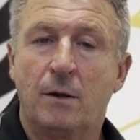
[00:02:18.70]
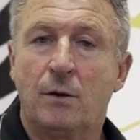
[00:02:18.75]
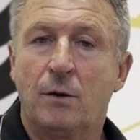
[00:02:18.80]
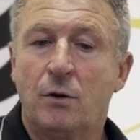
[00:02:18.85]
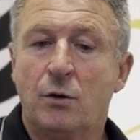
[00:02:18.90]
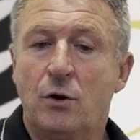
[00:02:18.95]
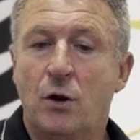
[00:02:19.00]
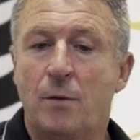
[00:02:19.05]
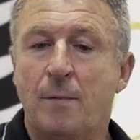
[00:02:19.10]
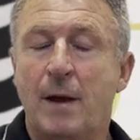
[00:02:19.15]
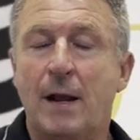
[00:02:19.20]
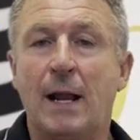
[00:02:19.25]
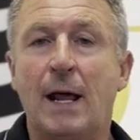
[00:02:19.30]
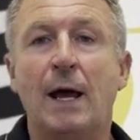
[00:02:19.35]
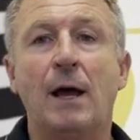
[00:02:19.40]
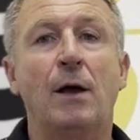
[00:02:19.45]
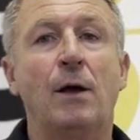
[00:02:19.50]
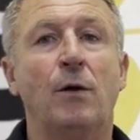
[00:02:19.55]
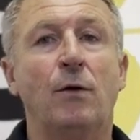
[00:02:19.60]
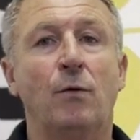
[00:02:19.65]
no matter
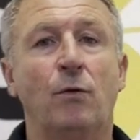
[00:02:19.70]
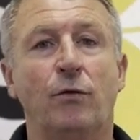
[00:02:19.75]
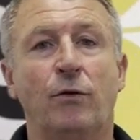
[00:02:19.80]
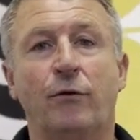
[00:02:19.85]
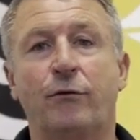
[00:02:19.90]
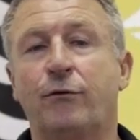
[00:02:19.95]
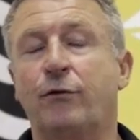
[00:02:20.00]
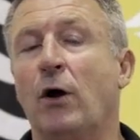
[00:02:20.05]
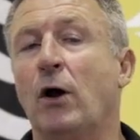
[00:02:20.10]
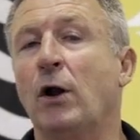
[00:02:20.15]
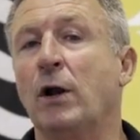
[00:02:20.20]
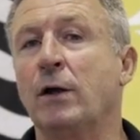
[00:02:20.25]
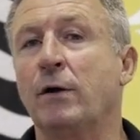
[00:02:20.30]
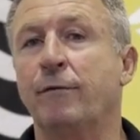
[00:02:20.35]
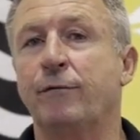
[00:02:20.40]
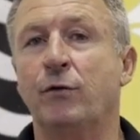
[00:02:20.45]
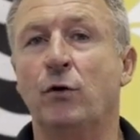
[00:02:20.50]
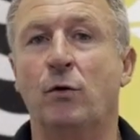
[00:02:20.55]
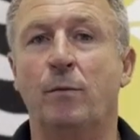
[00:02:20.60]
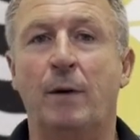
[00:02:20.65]
the styling of
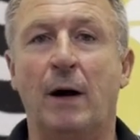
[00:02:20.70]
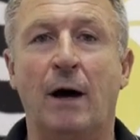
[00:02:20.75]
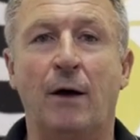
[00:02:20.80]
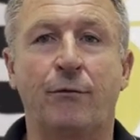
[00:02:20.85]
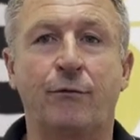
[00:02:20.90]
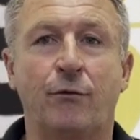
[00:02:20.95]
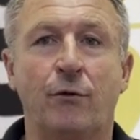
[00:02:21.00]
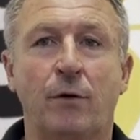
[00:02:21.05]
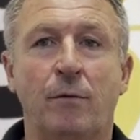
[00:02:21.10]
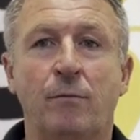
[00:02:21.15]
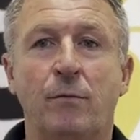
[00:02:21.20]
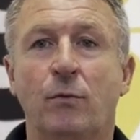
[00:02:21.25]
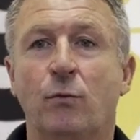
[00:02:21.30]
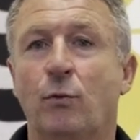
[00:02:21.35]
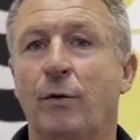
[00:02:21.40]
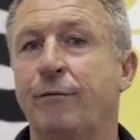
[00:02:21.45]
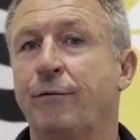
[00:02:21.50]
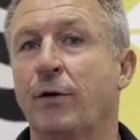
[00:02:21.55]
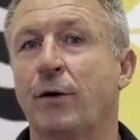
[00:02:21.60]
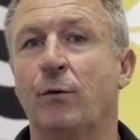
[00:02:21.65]
your bathroom, we've
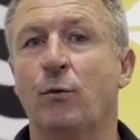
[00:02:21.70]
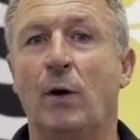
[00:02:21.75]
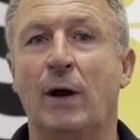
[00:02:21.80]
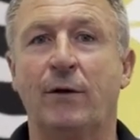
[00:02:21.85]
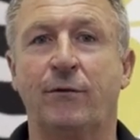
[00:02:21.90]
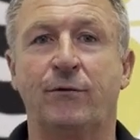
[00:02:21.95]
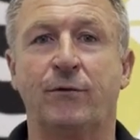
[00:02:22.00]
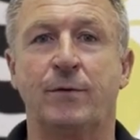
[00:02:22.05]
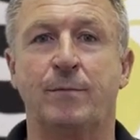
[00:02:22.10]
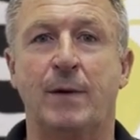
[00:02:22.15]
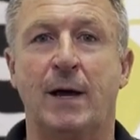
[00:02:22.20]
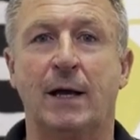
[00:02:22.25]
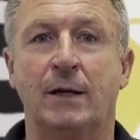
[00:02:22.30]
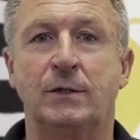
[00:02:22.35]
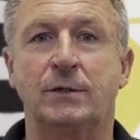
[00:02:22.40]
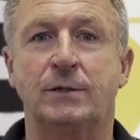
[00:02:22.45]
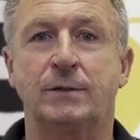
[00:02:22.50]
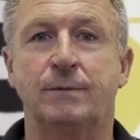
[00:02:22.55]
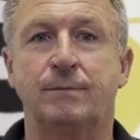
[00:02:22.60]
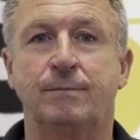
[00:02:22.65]
got a waste to
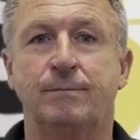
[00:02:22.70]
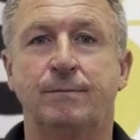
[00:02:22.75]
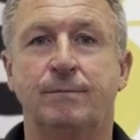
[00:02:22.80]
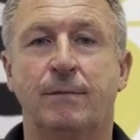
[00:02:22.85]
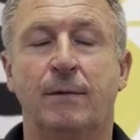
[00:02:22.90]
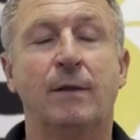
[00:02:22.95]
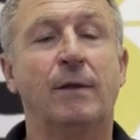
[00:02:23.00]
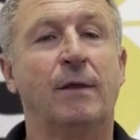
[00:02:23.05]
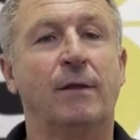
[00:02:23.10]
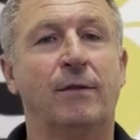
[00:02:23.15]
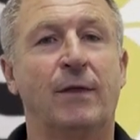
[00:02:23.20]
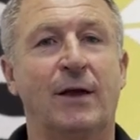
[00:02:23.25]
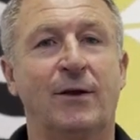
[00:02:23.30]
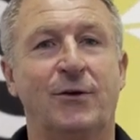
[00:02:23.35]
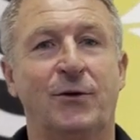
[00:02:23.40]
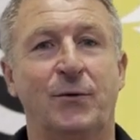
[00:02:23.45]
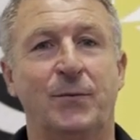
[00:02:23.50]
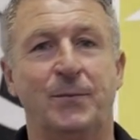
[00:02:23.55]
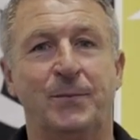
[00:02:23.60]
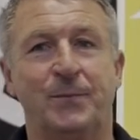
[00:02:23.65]
match. Thank you.